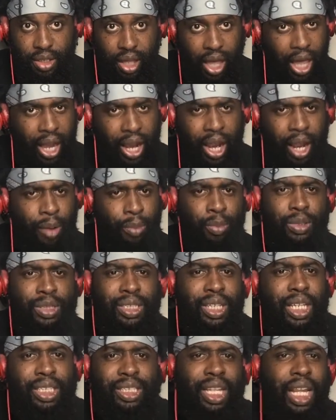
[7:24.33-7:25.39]
and it's
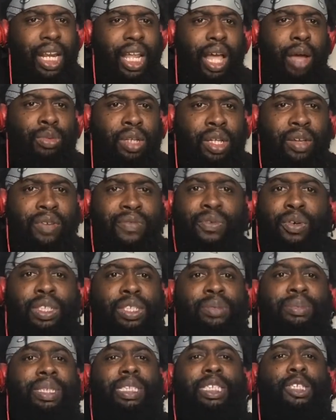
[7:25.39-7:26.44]
not like I was looking for
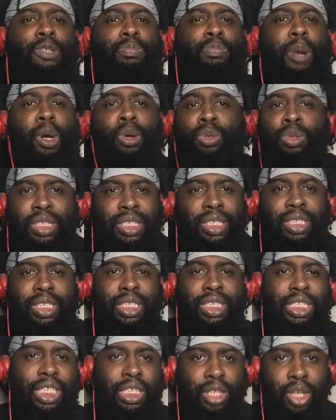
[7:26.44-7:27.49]
some explosions or
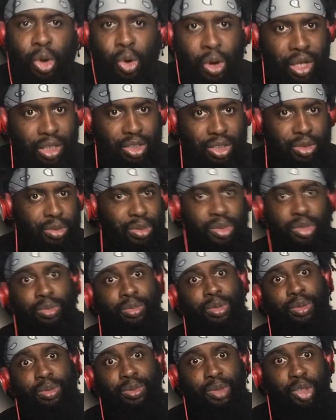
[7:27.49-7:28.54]
shit to go out, some
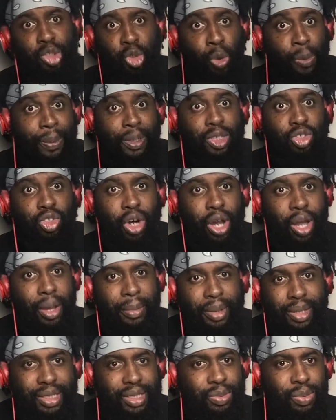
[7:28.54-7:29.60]
super
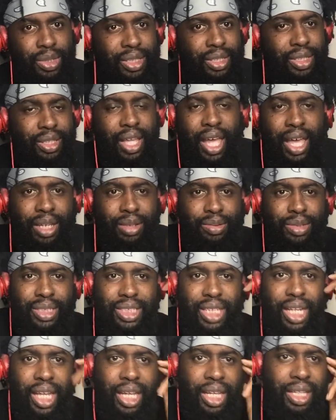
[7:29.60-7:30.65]
drama. It wasn't that. It just
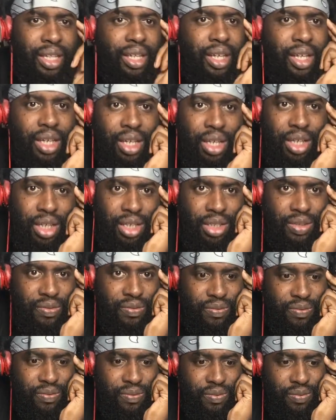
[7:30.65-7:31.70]
like,
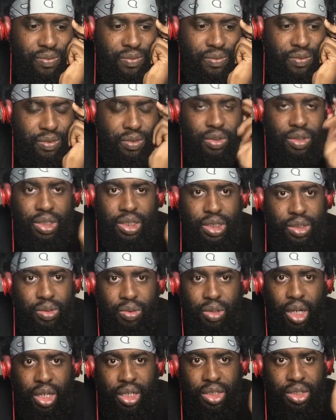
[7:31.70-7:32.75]
it just was
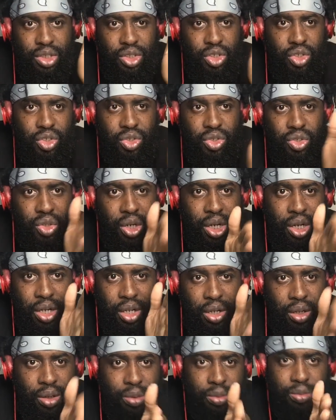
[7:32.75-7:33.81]
like a straight
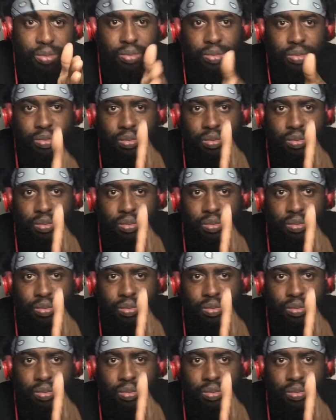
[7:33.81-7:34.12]
up